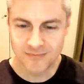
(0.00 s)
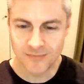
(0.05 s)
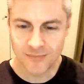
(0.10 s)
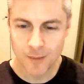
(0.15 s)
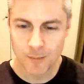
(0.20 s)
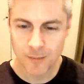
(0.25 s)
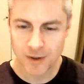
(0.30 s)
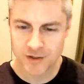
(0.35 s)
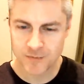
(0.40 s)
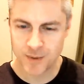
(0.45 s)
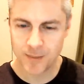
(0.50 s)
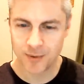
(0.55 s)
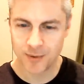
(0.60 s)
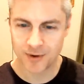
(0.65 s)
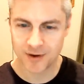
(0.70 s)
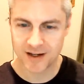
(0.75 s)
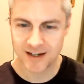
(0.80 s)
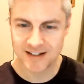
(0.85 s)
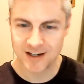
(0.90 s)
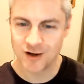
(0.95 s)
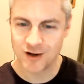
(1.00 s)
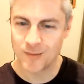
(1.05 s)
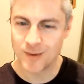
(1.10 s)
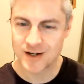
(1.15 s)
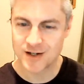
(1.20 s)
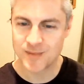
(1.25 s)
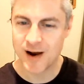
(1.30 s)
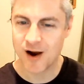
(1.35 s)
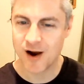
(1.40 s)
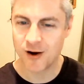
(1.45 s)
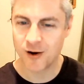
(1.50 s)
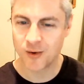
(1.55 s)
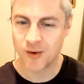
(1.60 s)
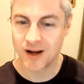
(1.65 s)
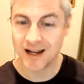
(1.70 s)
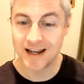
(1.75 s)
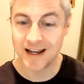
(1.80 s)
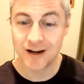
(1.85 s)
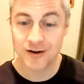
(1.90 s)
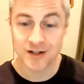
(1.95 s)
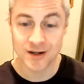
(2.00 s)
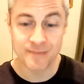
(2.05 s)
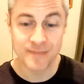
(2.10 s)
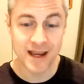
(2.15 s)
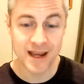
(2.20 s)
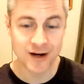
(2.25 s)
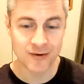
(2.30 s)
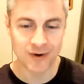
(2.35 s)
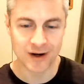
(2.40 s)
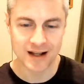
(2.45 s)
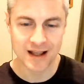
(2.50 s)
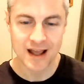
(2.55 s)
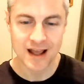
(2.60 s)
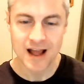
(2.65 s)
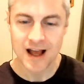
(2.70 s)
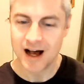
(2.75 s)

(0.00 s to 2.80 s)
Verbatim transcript: A bunch of people continue to mention Power Grid, and here's a big one.